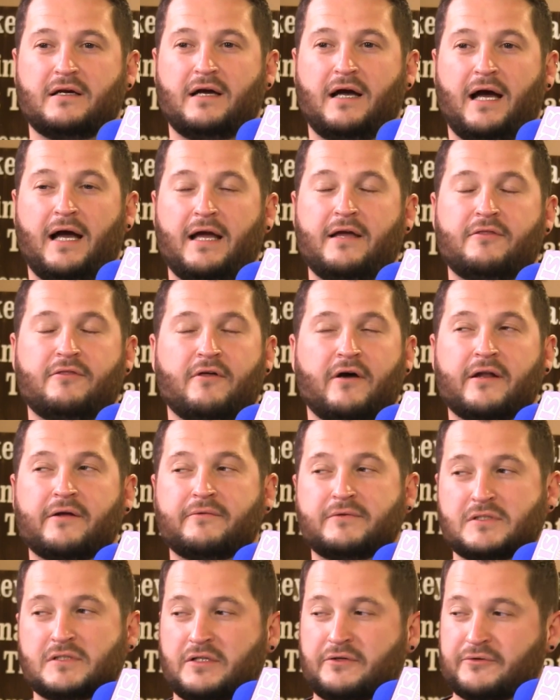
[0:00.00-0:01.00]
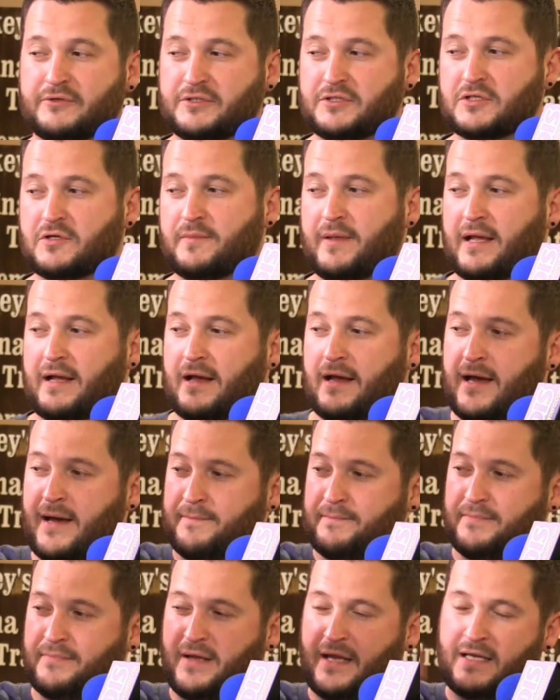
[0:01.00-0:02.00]
I thought it was literally just gonna be like
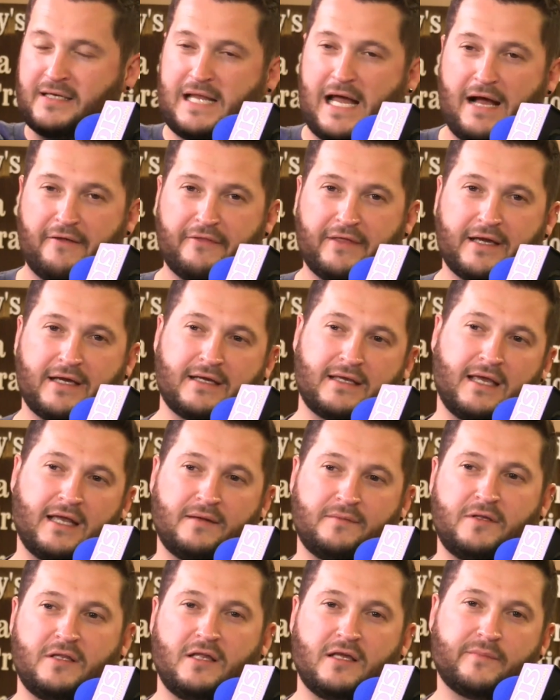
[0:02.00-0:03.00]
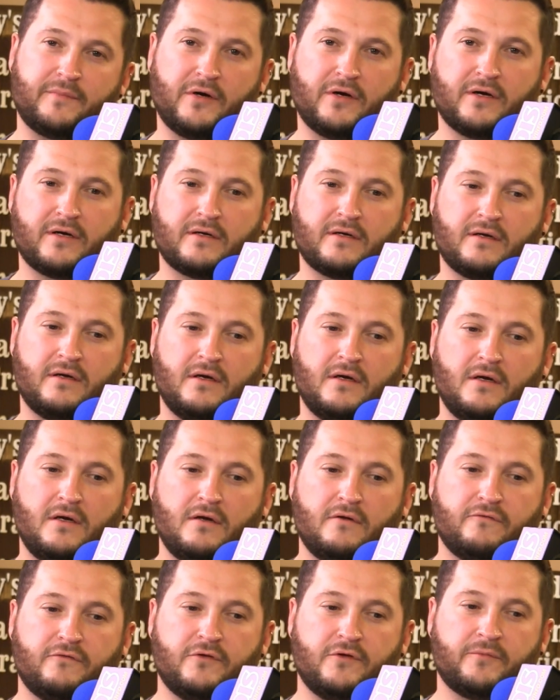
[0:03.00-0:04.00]
up and down, like a Canopy Lake Park
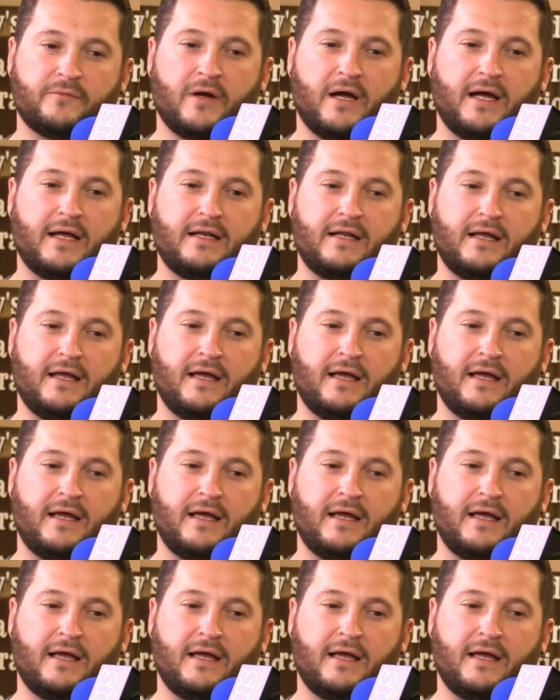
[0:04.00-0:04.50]
flume ride,